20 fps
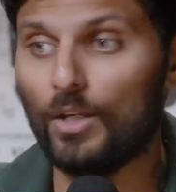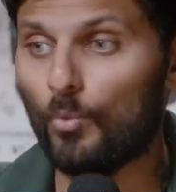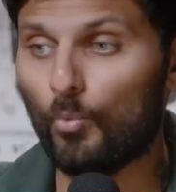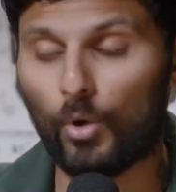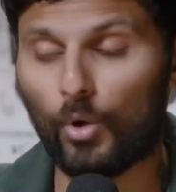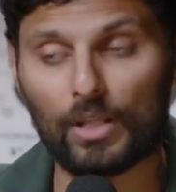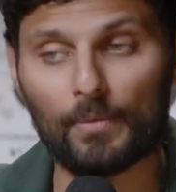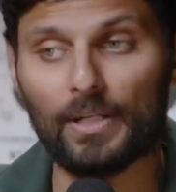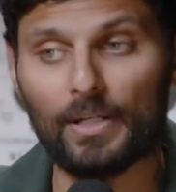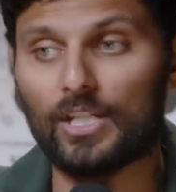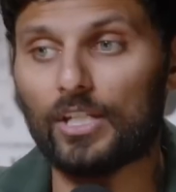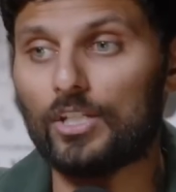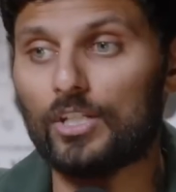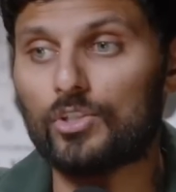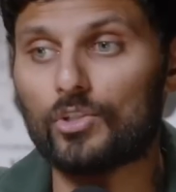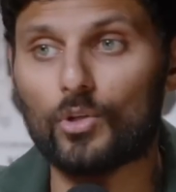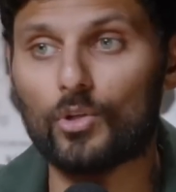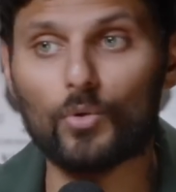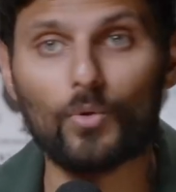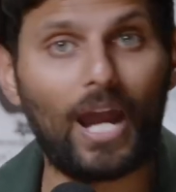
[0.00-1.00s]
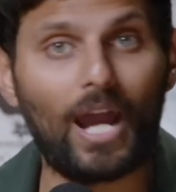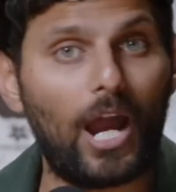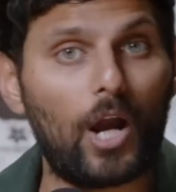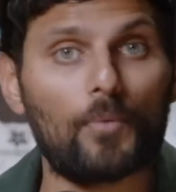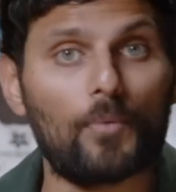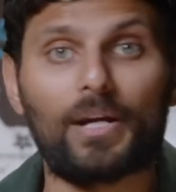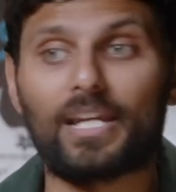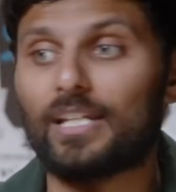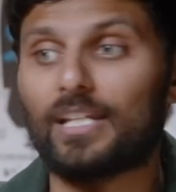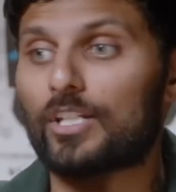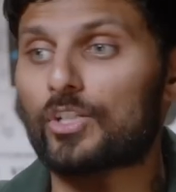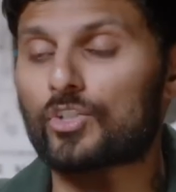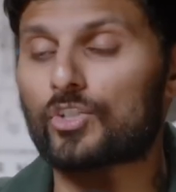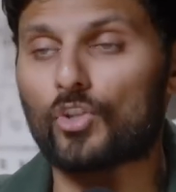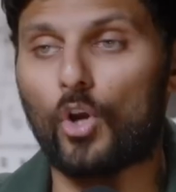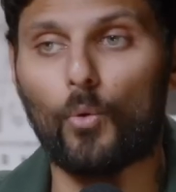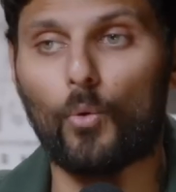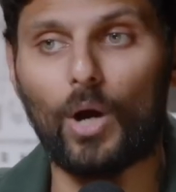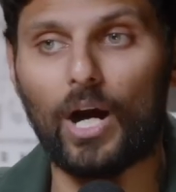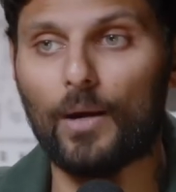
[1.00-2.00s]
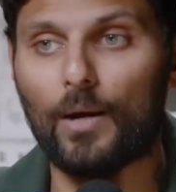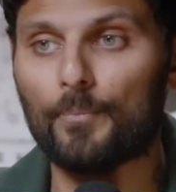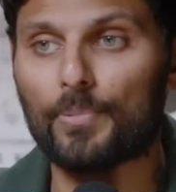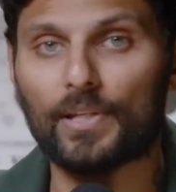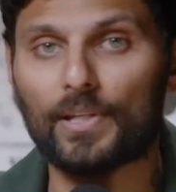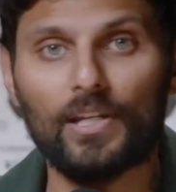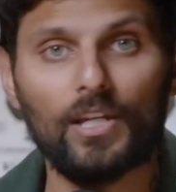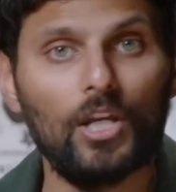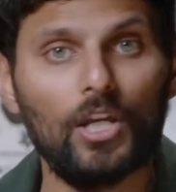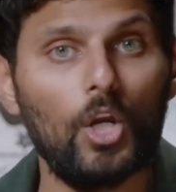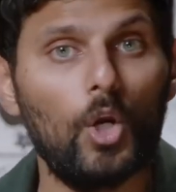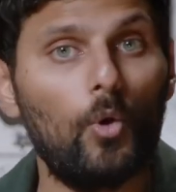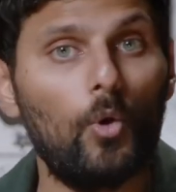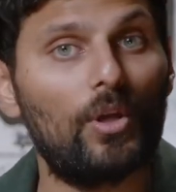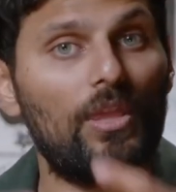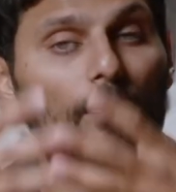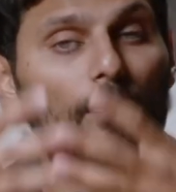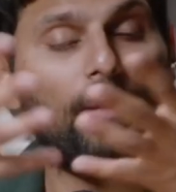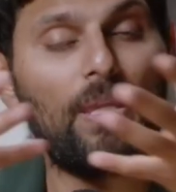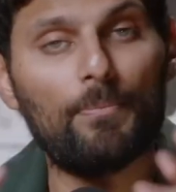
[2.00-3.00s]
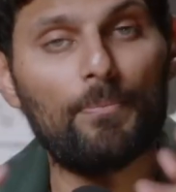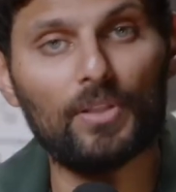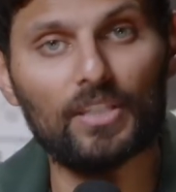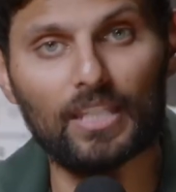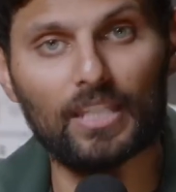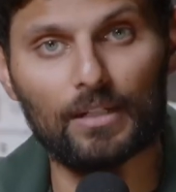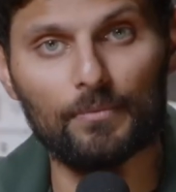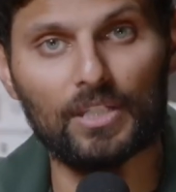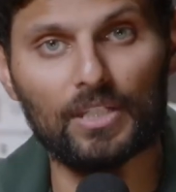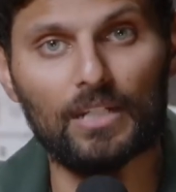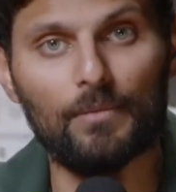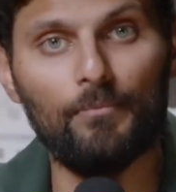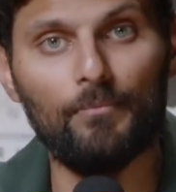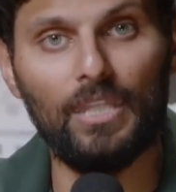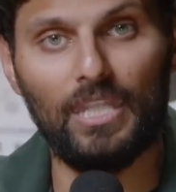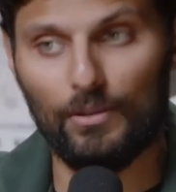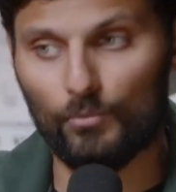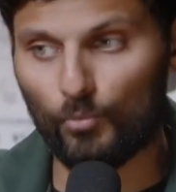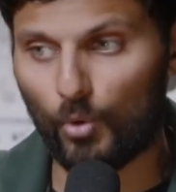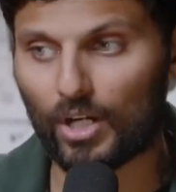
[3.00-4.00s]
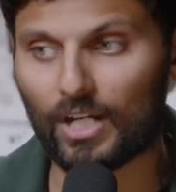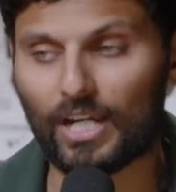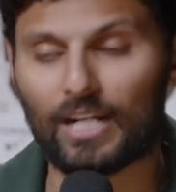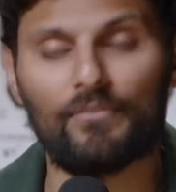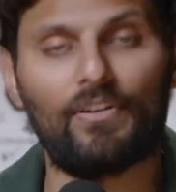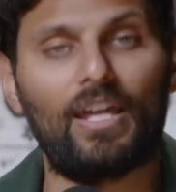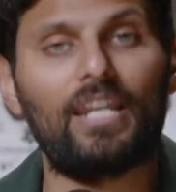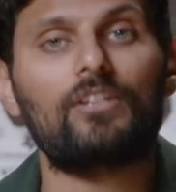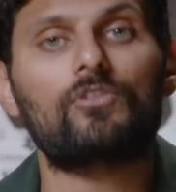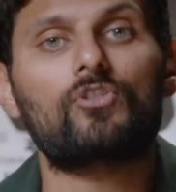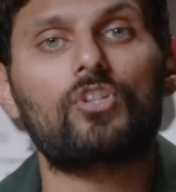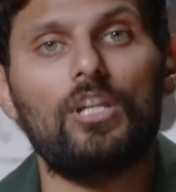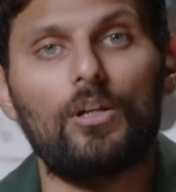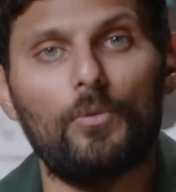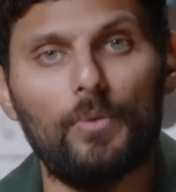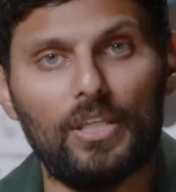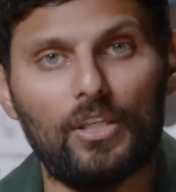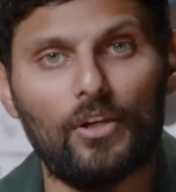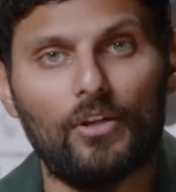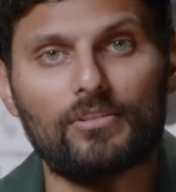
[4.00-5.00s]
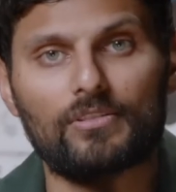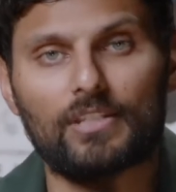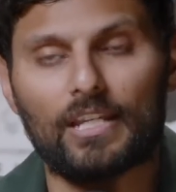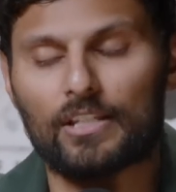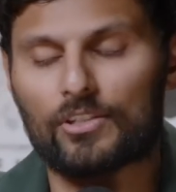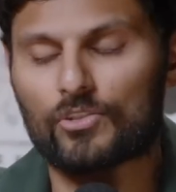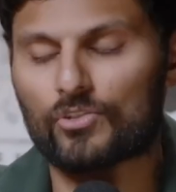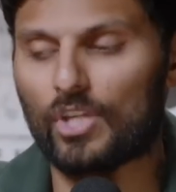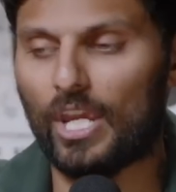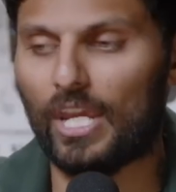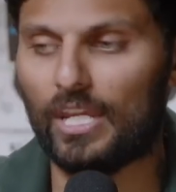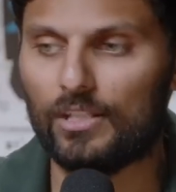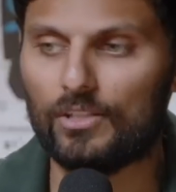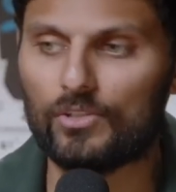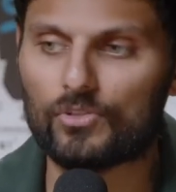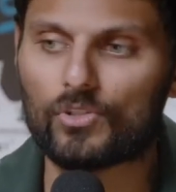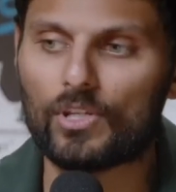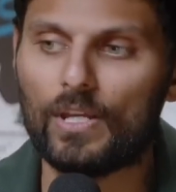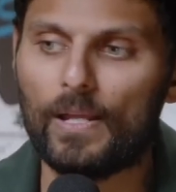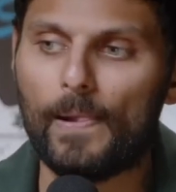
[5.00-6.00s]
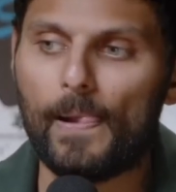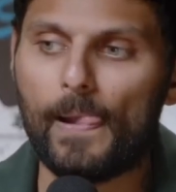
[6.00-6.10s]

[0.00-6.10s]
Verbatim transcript: What am I going to do? How am I going to show up? Who are the people that I'm going to meet? What kind of energy are we going to exchange?